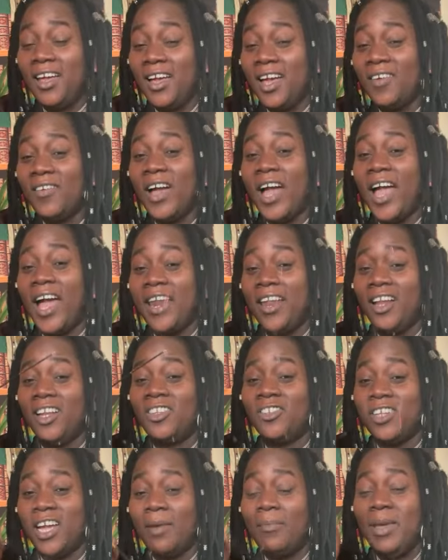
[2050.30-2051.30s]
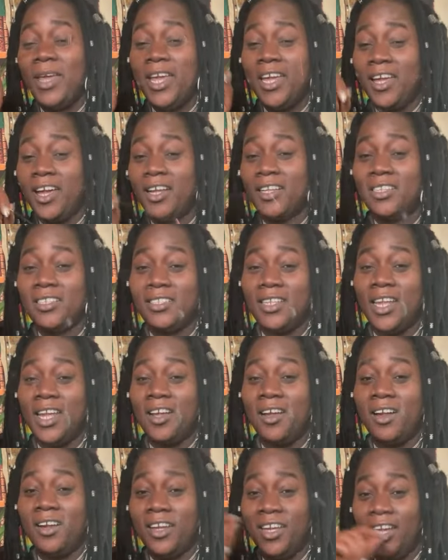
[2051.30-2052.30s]
I had a Jamaican snake
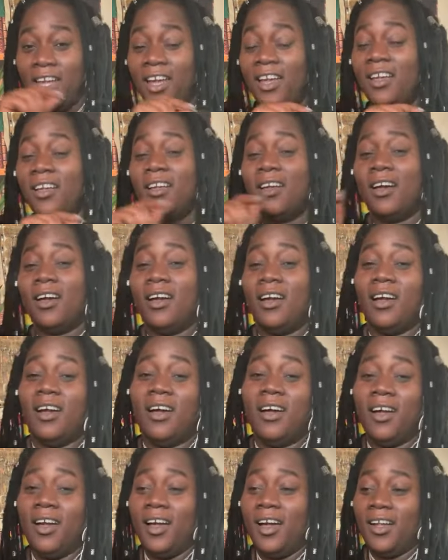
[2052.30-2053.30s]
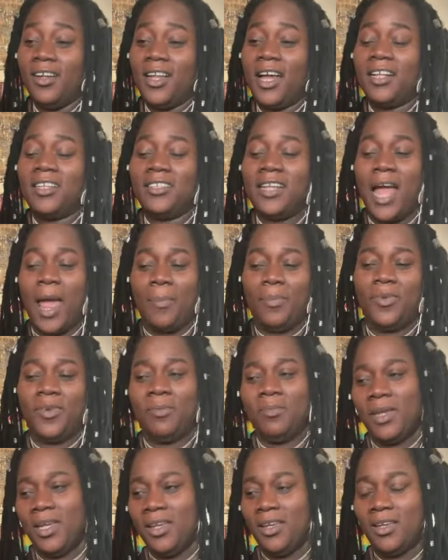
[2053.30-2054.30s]
on here that type to
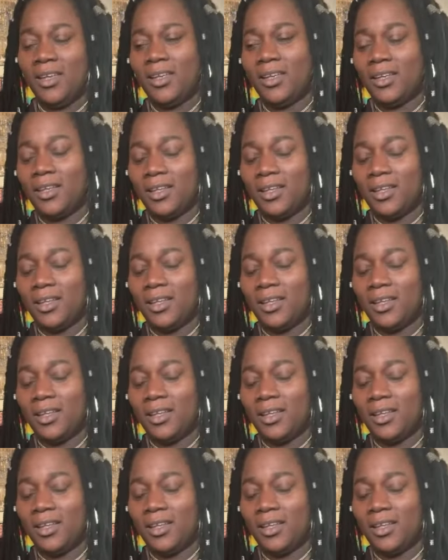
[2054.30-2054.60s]
me.